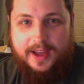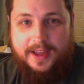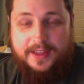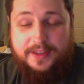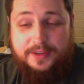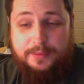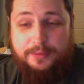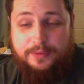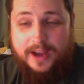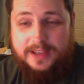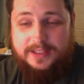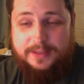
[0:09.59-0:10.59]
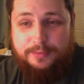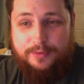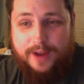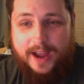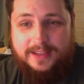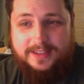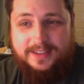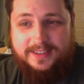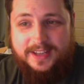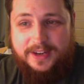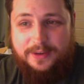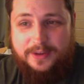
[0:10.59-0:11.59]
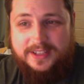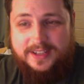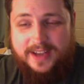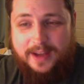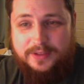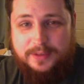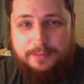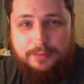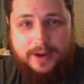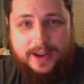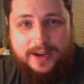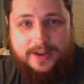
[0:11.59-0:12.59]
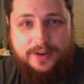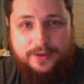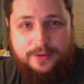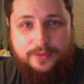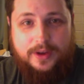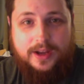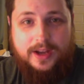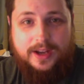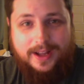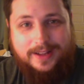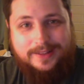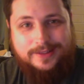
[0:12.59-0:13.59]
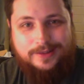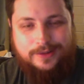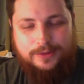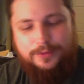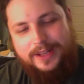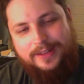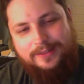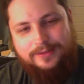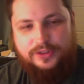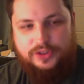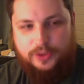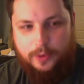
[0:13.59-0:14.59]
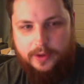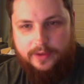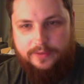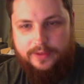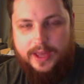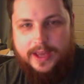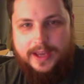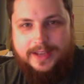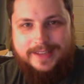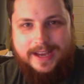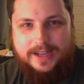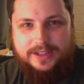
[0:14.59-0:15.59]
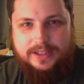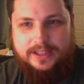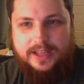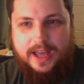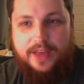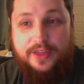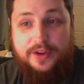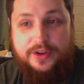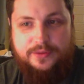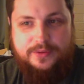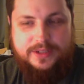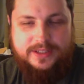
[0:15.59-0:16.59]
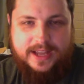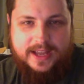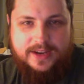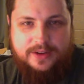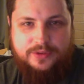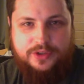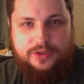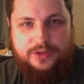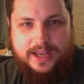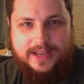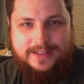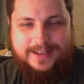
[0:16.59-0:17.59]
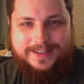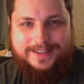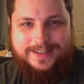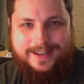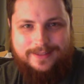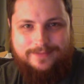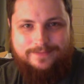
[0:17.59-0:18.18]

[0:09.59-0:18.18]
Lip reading: Surprise, surprise, Nintendo has announced a brand new console. Well, sort of. It's actually the new Nintendo 2DS XL.